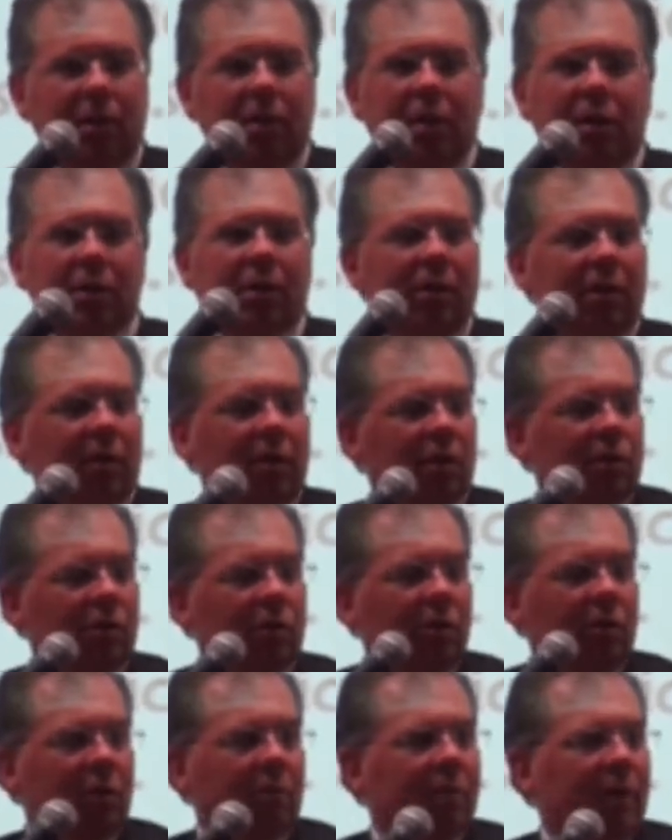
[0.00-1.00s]
Yeah, you can
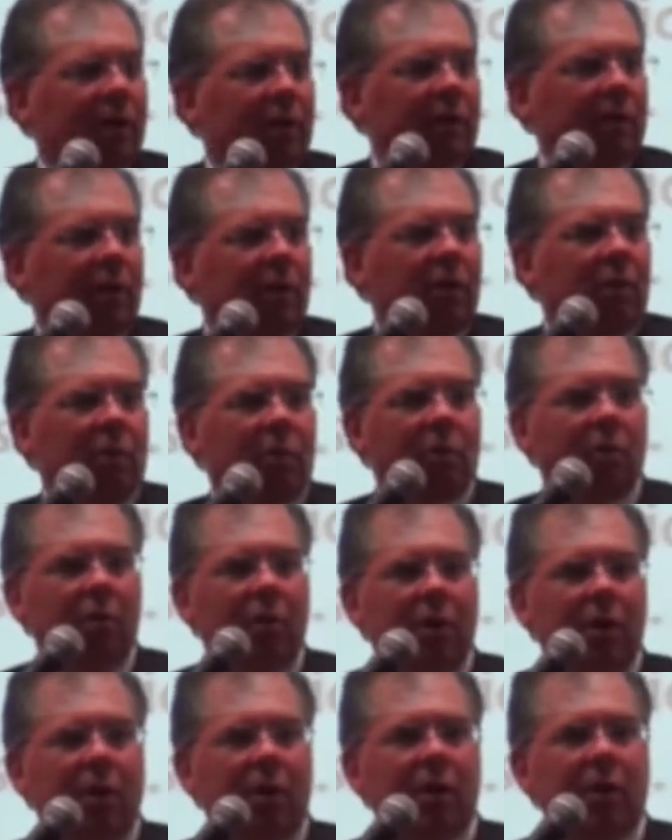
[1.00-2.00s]
joke about that all we
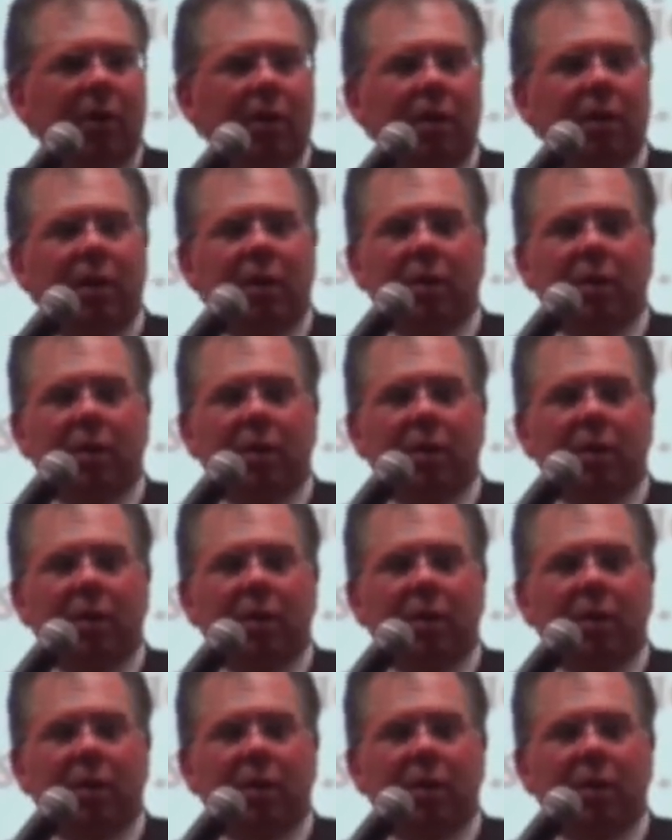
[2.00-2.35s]
want,